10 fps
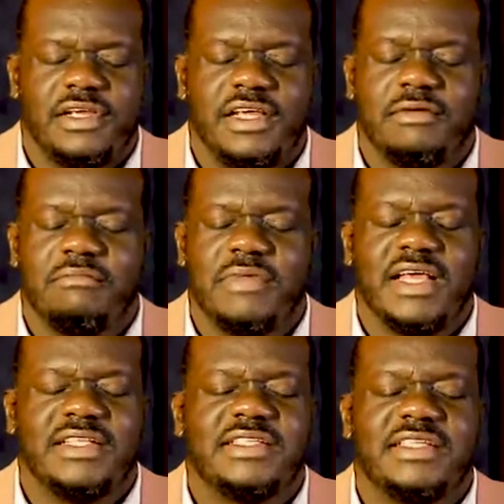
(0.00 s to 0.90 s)
In the
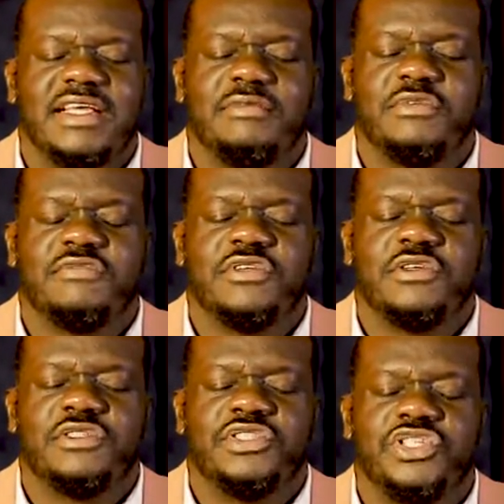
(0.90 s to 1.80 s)
mighty name of the
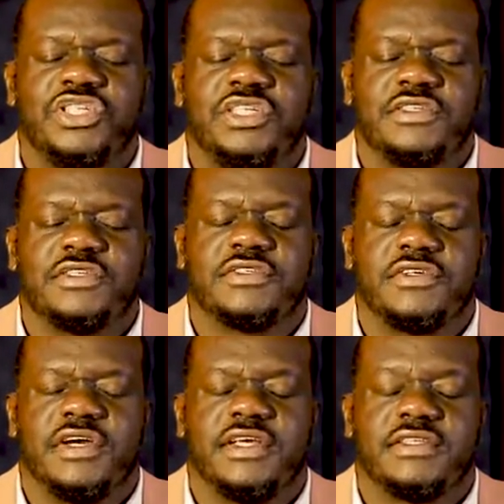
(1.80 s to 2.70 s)
Lord Jesus
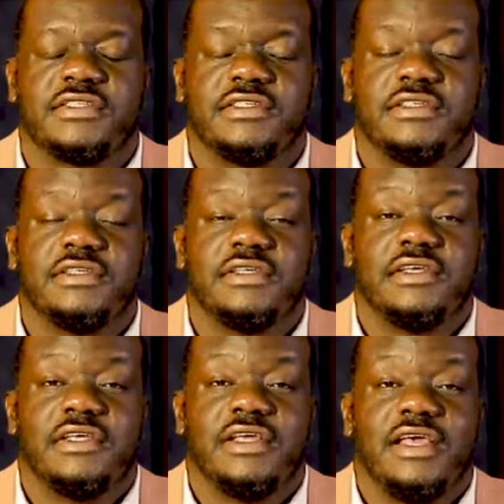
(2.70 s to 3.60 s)
Christ.
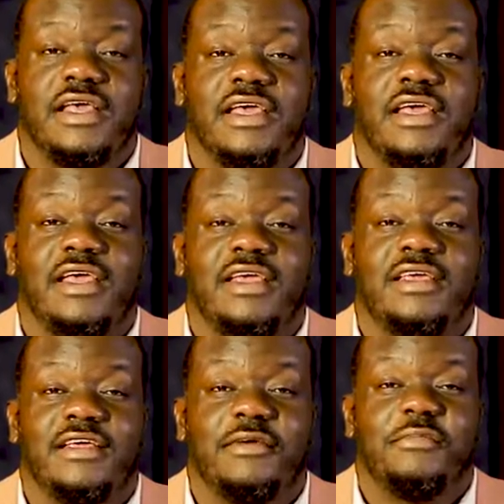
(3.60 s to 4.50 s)

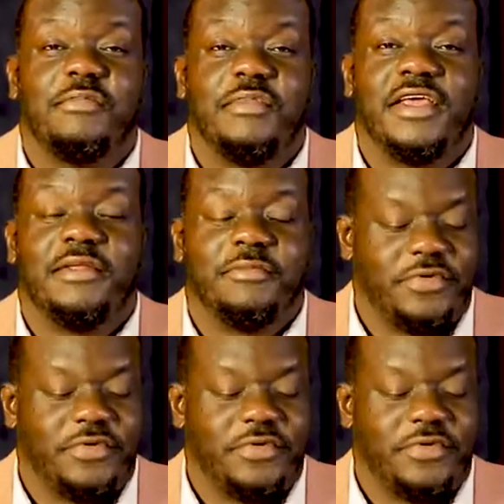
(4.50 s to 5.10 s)
Amen.